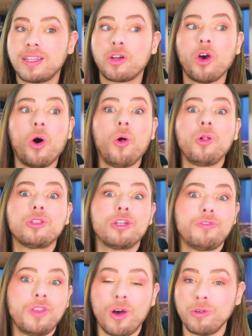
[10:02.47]
the gold
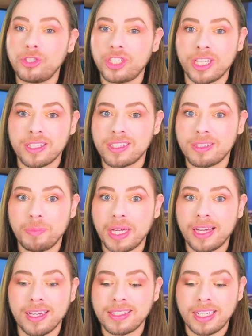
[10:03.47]
of the oceans
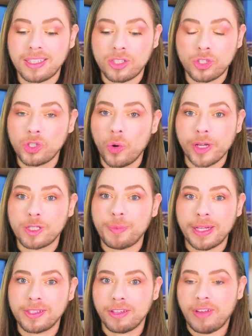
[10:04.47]
because it's so
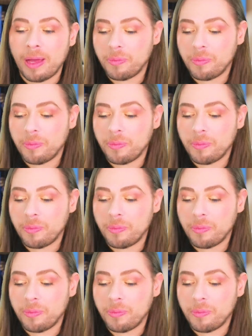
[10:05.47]
expensive.